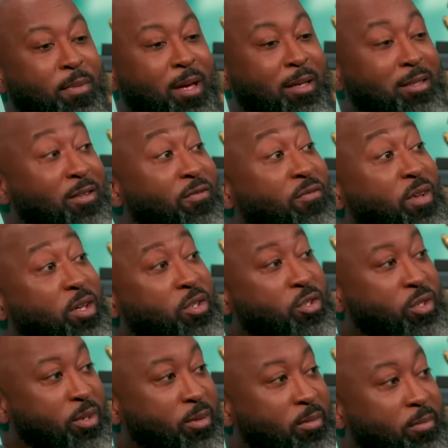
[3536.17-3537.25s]
a
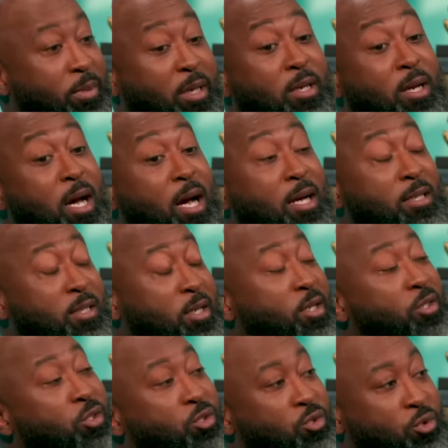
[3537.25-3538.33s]
division, because
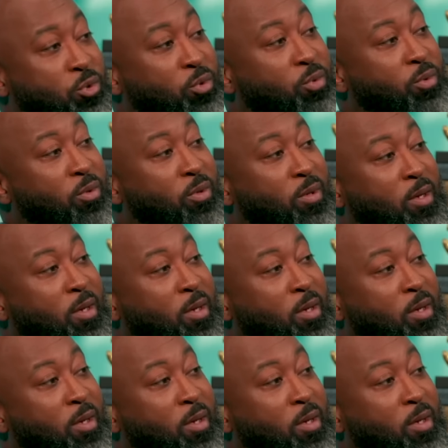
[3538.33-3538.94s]
it's truth.